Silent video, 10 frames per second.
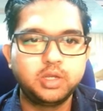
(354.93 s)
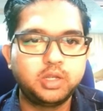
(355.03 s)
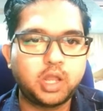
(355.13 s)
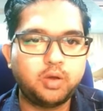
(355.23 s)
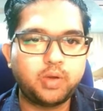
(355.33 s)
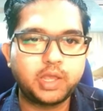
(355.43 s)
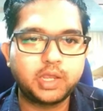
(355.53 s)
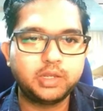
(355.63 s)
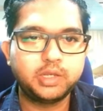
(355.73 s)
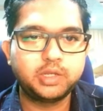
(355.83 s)
Now I
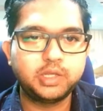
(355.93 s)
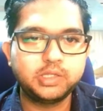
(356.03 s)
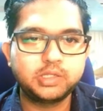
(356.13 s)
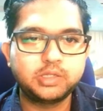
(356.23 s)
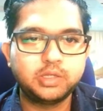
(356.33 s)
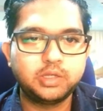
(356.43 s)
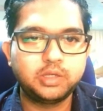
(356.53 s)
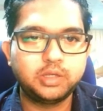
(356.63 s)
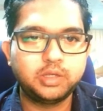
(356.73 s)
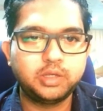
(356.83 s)
can increase
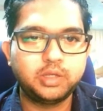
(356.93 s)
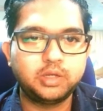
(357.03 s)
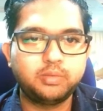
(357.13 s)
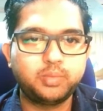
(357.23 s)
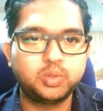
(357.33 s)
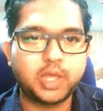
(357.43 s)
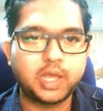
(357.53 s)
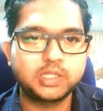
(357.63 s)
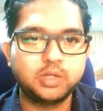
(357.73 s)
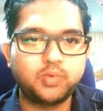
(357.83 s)
in both
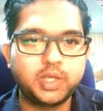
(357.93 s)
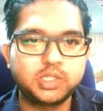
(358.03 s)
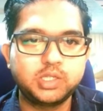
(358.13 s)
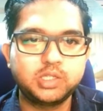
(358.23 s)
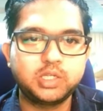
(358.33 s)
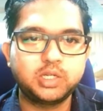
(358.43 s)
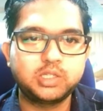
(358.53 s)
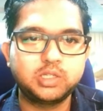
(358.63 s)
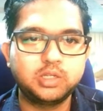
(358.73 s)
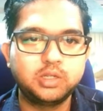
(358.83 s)
x and y axis
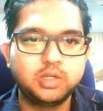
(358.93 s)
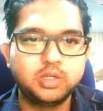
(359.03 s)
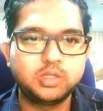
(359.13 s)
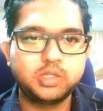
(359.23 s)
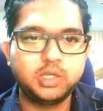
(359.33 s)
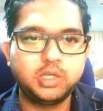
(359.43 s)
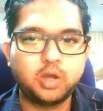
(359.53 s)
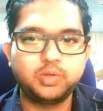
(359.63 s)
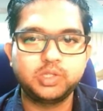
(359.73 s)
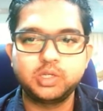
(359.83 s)
direction. See how
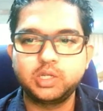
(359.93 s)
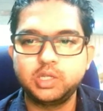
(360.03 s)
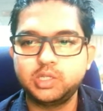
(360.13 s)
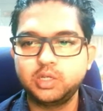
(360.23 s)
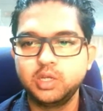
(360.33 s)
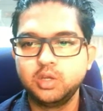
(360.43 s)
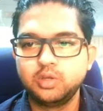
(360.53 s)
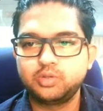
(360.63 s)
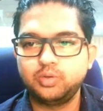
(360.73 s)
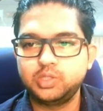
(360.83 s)
it is increasing.
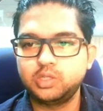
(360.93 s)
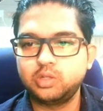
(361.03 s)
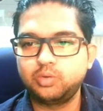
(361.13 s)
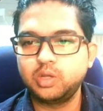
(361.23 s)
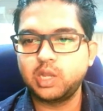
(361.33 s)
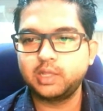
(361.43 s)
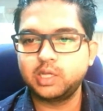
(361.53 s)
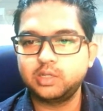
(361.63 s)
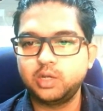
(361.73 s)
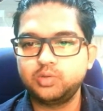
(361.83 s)
So is this looking like
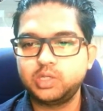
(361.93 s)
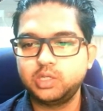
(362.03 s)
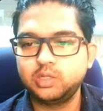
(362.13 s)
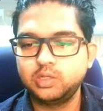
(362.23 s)
that nanosheet